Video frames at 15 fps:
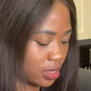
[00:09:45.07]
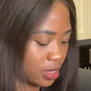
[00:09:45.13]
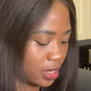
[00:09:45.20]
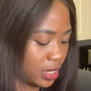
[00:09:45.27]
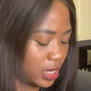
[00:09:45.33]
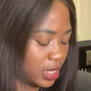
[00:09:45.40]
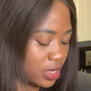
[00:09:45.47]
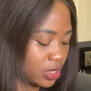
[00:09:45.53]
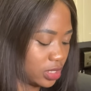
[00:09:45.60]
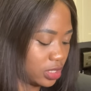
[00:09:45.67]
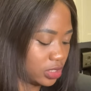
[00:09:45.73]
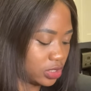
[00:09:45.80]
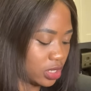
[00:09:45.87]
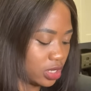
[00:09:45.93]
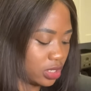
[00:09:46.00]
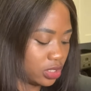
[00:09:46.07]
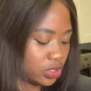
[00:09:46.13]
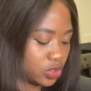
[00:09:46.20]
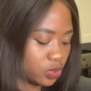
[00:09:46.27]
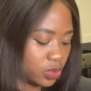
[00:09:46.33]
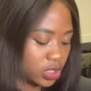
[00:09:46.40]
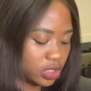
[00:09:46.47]
Leon is on
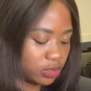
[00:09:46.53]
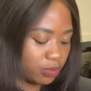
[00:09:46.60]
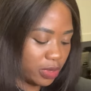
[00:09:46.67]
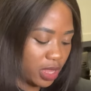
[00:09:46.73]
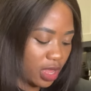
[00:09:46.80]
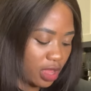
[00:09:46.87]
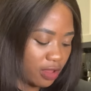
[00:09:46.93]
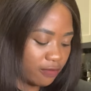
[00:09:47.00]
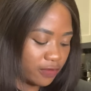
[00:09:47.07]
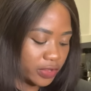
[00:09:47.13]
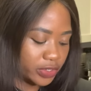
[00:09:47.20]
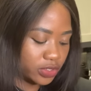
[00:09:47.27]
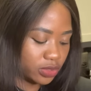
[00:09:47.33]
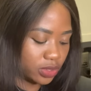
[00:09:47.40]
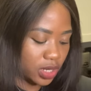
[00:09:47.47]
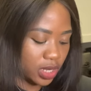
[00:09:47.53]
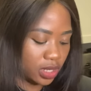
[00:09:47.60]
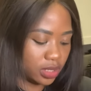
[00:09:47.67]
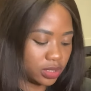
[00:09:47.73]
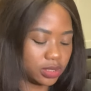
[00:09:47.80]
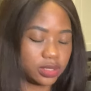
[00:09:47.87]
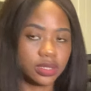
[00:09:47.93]
his worst behavior
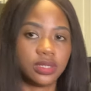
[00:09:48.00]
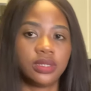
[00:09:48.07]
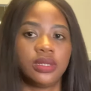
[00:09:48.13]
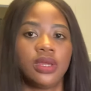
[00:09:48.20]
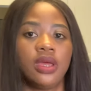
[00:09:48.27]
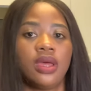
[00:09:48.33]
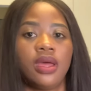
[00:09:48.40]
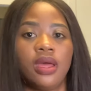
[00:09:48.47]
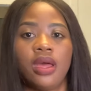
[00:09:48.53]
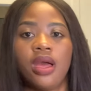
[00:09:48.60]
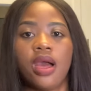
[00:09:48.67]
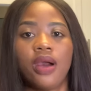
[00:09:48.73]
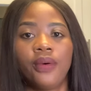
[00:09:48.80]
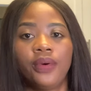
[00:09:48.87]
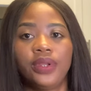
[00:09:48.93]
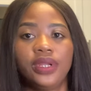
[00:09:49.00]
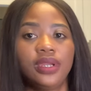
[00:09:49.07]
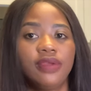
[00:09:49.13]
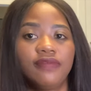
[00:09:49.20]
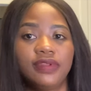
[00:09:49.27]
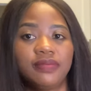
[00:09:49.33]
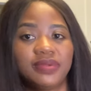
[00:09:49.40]
tonight. I wouldn't
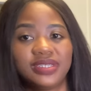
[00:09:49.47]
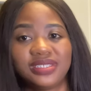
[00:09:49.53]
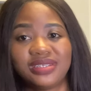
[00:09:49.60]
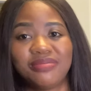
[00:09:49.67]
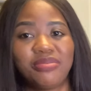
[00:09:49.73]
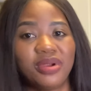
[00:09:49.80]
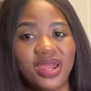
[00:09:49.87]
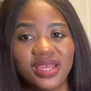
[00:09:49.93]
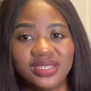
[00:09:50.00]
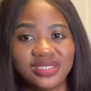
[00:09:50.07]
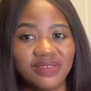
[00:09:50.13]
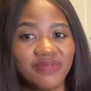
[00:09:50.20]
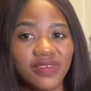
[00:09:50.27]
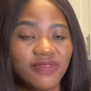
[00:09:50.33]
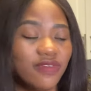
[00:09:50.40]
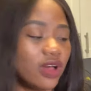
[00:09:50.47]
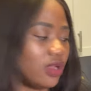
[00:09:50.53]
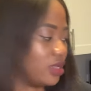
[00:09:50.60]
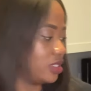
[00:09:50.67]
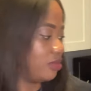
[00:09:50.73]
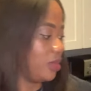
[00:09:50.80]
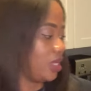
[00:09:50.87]
even be surprised if he
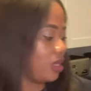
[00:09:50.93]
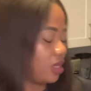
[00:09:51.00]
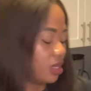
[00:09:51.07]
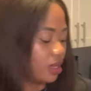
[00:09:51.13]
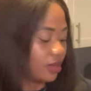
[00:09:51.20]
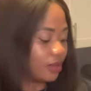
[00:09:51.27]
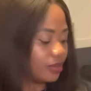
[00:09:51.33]
followed me here.